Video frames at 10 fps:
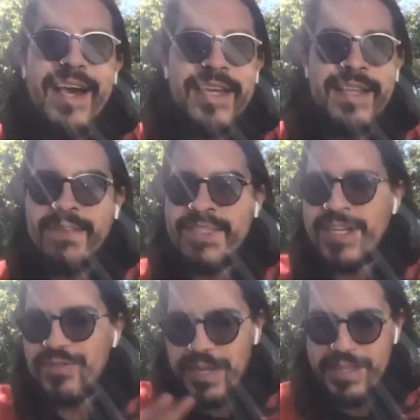In
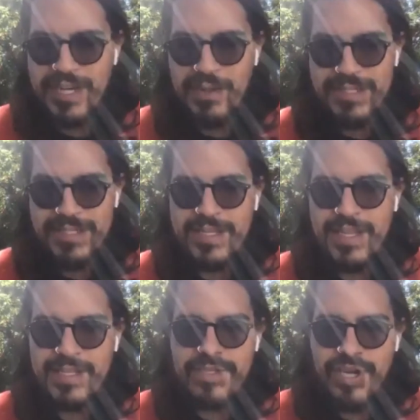such a way that I would say,
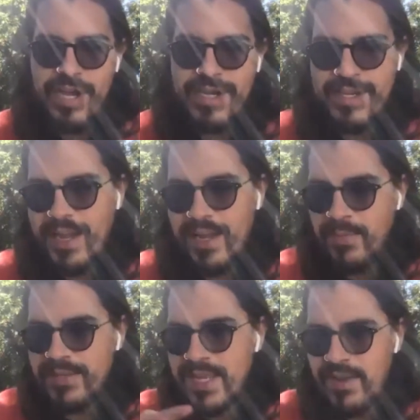like, Jonny and I almost